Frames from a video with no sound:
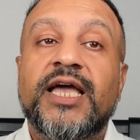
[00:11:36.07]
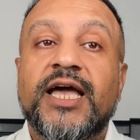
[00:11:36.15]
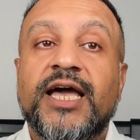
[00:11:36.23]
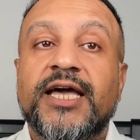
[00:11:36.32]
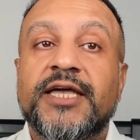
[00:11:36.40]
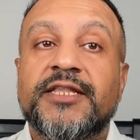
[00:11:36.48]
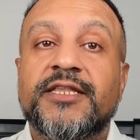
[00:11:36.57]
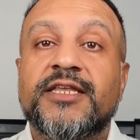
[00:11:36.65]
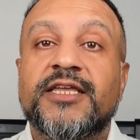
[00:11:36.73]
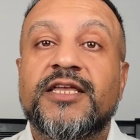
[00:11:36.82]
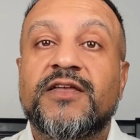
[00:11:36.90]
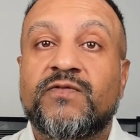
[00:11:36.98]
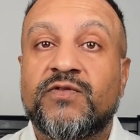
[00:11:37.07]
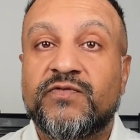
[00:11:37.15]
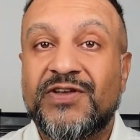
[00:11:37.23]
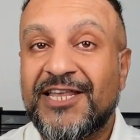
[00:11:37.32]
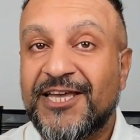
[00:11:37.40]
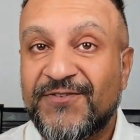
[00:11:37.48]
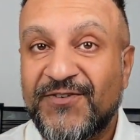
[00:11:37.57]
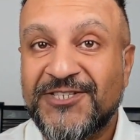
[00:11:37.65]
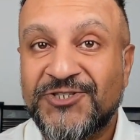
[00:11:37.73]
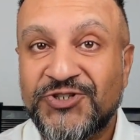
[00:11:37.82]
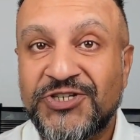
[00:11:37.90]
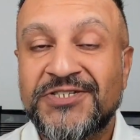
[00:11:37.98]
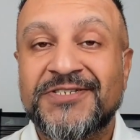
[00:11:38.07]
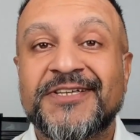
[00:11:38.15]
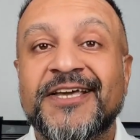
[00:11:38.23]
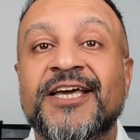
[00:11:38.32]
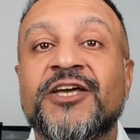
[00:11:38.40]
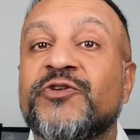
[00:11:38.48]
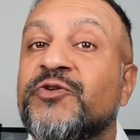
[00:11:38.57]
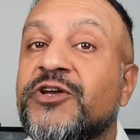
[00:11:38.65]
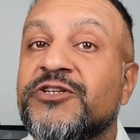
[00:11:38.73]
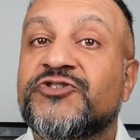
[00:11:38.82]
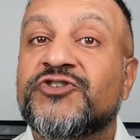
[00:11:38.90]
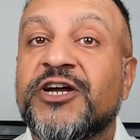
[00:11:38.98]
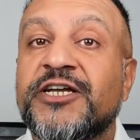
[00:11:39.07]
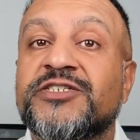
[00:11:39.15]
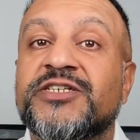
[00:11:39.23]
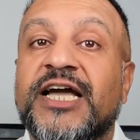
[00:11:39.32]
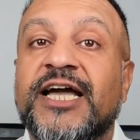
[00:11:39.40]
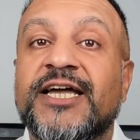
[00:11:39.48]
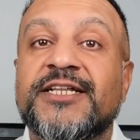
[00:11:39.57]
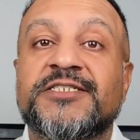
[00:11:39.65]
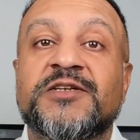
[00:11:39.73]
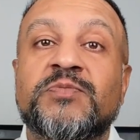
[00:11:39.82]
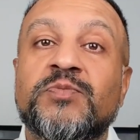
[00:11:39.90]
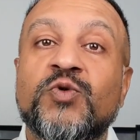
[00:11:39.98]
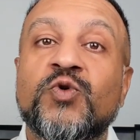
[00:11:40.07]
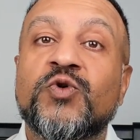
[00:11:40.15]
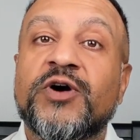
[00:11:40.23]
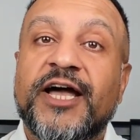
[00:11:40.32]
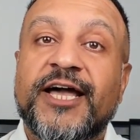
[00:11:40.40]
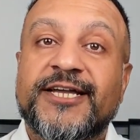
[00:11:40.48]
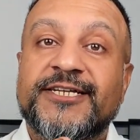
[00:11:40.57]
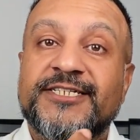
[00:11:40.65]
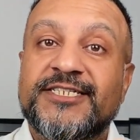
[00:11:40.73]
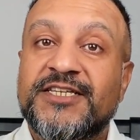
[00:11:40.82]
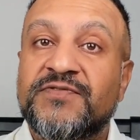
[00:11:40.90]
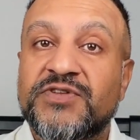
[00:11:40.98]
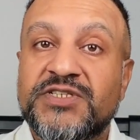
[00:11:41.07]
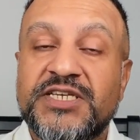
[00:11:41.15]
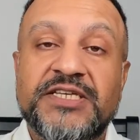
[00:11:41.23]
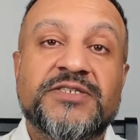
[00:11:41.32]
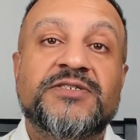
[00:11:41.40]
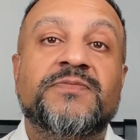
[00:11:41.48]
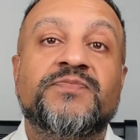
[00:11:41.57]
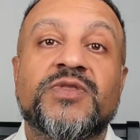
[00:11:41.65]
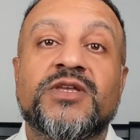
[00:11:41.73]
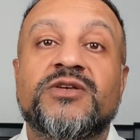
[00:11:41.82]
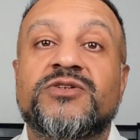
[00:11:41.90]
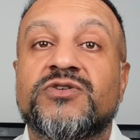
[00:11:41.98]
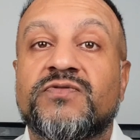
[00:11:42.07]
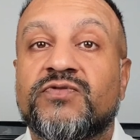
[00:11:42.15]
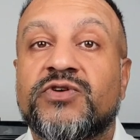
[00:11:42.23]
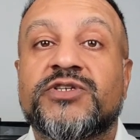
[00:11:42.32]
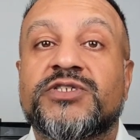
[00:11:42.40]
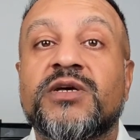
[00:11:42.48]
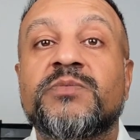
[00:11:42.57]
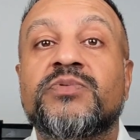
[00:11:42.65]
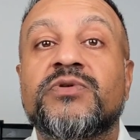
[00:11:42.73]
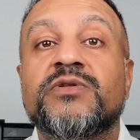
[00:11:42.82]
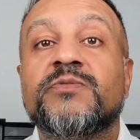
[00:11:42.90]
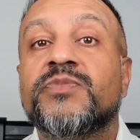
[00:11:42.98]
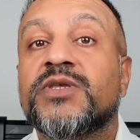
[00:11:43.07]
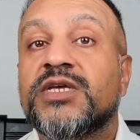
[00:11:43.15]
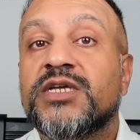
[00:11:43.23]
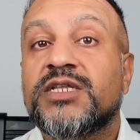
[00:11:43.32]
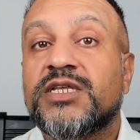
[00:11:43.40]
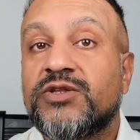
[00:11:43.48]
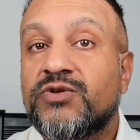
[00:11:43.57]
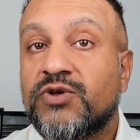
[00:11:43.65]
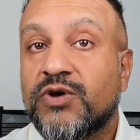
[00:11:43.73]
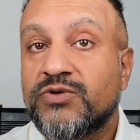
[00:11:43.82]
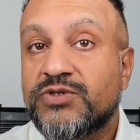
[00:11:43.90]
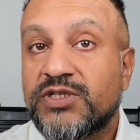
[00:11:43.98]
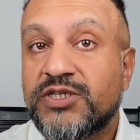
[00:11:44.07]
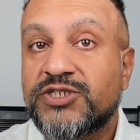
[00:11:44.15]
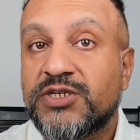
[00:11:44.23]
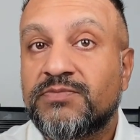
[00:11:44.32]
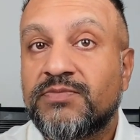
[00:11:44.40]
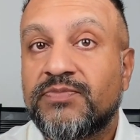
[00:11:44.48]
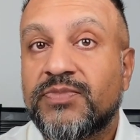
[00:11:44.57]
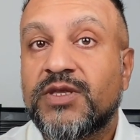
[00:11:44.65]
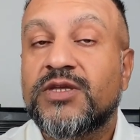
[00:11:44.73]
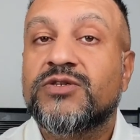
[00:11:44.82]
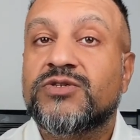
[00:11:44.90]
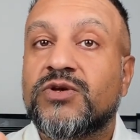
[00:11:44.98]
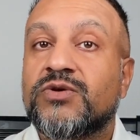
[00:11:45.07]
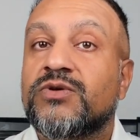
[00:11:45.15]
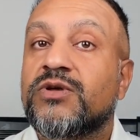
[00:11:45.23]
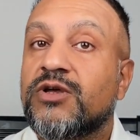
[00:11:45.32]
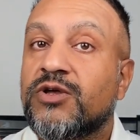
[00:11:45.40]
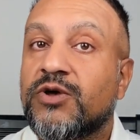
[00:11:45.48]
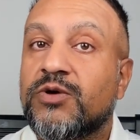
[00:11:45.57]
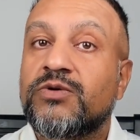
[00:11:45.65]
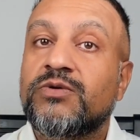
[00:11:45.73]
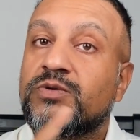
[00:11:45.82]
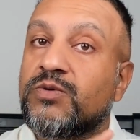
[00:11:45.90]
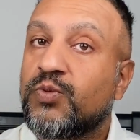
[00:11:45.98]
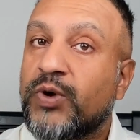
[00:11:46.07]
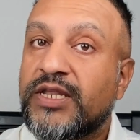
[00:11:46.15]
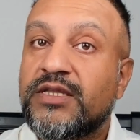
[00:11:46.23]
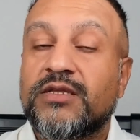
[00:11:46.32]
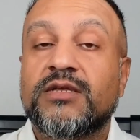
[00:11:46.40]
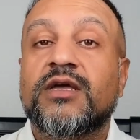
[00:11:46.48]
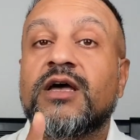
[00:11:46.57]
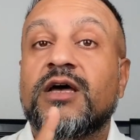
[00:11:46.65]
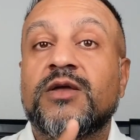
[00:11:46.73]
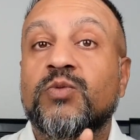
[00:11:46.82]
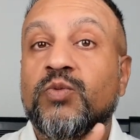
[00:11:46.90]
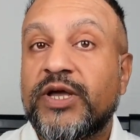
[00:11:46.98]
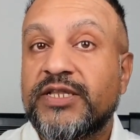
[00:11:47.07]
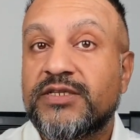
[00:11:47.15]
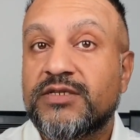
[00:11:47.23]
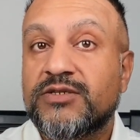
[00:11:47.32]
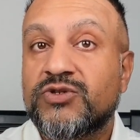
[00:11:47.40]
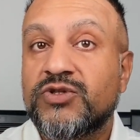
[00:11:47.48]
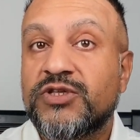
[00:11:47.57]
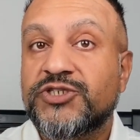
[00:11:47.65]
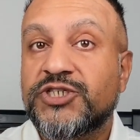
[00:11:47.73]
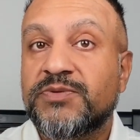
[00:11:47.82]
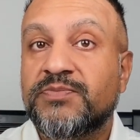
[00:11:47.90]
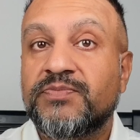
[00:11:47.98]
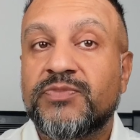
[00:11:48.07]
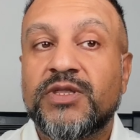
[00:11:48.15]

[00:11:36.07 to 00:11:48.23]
And if you're feeling adventurous, you can try to add some more activities. So for example, did you go to the gym? So go, went, I went to the gym.